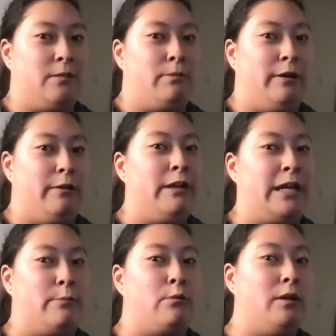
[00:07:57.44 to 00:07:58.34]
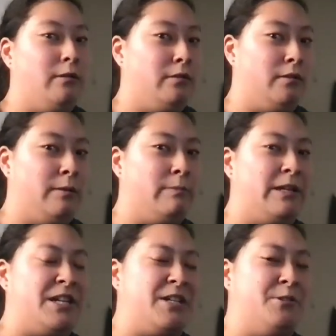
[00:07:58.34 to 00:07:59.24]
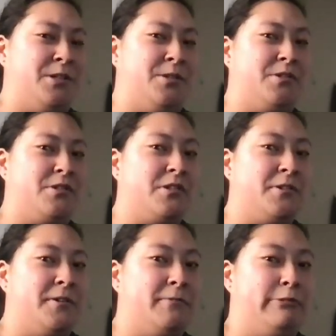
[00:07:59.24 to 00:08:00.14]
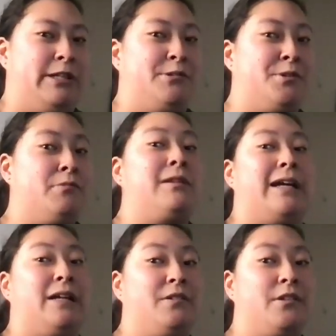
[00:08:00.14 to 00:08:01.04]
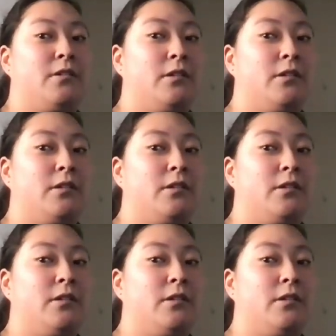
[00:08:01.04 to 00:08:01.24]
about, okay, what are the limitations, right, to that?